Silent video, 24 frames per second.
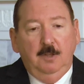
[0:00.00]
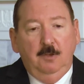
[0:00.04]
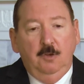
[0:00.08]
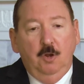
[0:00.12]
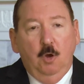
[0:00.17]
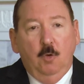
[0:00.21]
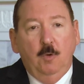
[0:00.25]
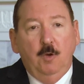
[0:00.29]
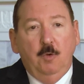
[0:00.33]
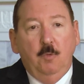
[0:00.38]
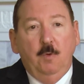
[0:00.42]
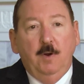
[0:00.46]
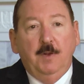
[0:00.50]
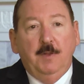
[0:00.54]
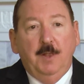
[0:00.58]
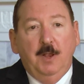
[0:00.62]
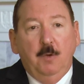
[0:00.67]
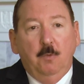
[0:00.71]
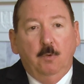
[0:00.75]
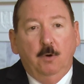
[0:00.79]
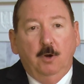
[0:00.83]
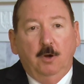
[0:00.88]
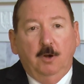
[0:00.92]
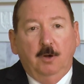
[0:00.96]
knowing where
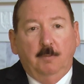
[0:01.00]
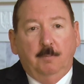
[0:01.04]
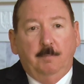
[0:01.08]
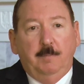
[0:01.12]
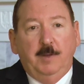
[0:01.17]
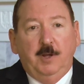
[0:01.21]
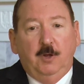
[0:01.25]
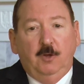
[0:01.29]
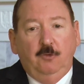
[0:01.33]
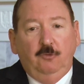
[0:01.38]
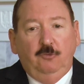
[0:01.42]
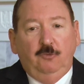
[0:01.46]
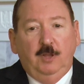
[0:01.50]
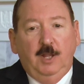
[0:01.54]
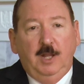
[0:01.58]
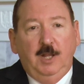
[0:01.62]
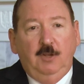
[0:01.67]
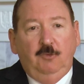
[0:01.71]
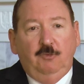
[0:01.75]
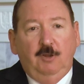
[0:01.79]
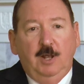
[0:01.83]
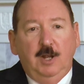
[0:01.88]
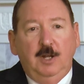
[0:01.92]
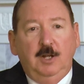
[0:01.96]
they were, because they
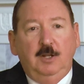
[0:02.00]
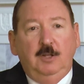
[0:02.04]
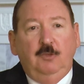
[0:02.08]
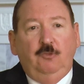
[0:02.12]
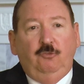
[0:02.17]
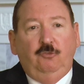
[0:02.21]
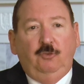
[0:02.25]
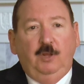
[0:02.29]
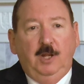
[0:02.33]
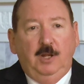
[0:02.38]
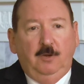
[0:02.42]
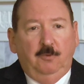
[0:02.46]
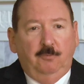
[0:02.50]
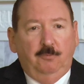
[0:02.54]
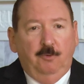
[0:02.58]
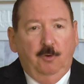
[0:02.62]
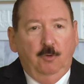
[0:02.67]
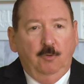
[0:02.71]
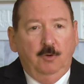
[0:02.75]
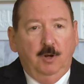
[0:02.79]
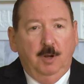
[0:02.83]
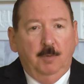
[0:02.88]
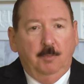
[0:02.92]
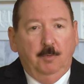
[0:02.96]
each had a distinct
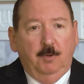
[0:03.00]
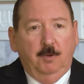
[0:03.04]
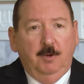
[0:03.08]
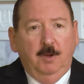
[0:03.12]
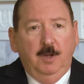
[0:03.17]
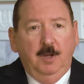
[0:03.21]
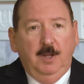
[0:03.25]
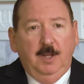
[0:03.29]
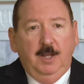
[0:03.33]
phone number.